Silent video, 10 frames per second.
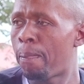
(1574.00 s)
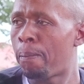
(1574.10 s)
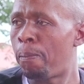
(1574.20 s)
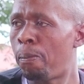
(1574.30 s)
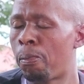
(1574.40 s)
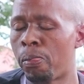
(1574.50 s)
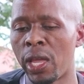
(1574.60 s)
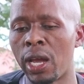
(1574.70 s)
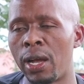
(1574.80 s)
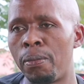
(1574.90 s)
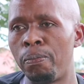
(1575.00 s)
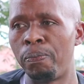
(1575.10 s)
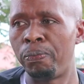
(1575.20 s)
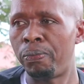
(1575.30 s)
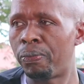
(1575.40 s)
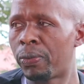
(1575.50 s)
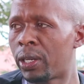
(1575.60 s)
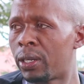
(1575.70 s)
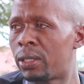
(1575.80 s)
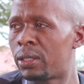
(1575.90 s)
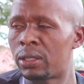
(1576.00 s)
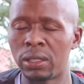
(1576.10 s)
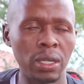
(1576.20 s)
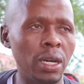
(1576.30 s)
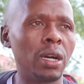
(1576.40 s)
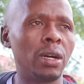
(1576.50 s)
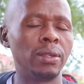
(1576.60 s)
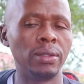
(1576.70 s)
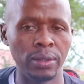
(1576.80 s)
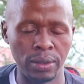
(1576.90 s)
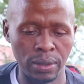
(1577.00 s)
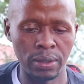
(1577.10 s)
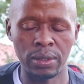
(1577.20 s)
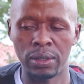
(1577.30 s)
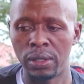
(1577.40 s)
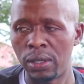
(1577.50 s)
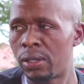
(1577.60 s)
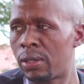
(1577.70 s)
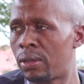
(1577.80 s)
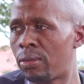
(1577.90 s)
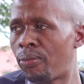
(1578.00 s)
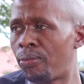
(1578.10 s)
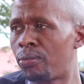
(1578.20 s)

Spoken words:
how it is. No matter how good you might be, but if you don't know anybody who knows